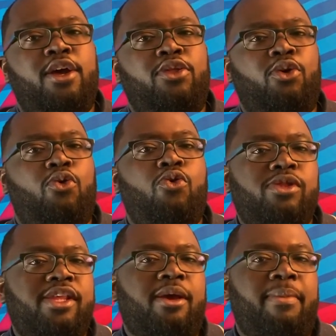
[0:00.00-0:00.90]
the cool
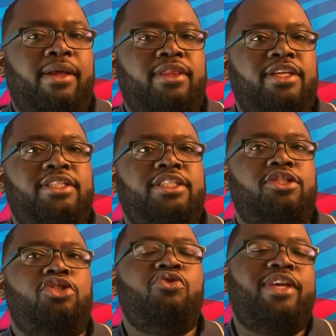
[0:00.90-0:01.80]
thing about this
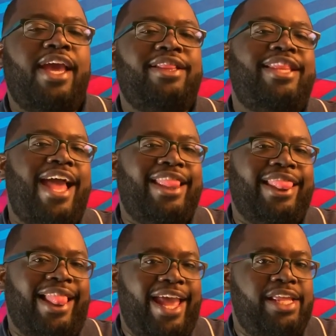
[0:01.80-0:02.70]
is you get that
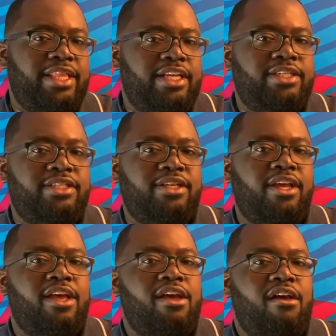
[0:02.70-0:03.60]
lightness
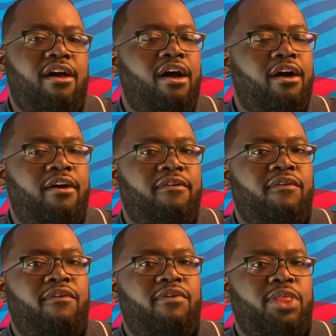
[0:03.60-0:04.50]

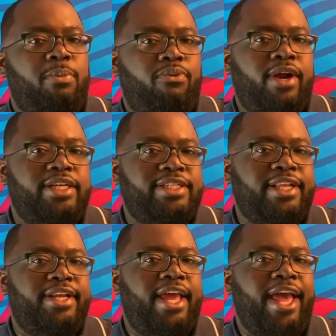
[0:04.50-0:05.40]
of the
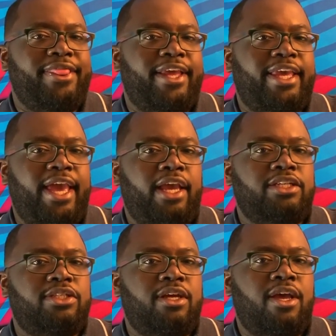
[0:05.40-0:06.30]
bracelet and the
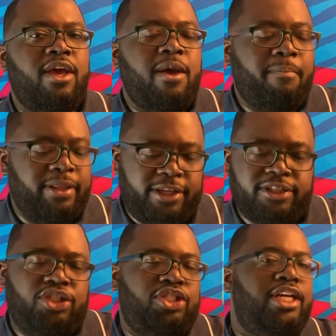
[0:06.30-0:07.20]
case, but
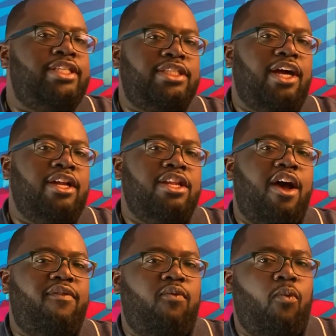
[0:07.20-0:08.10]
there's just
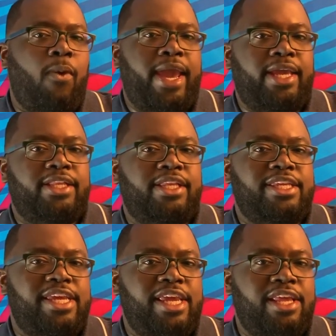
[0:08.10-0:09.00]
enough weight
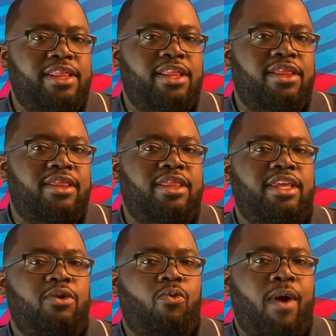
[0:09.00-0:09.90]
in
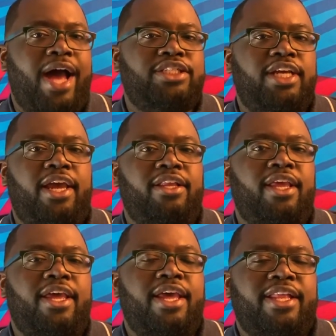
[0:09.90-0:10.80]
the watch head
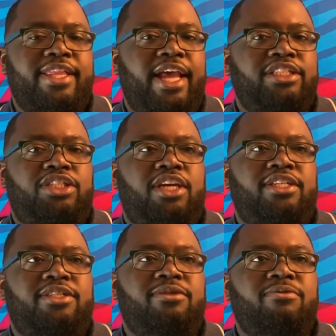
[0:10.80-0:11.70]
that
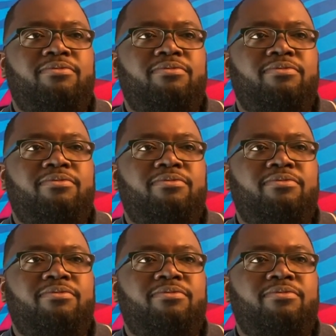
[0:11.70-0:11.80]
just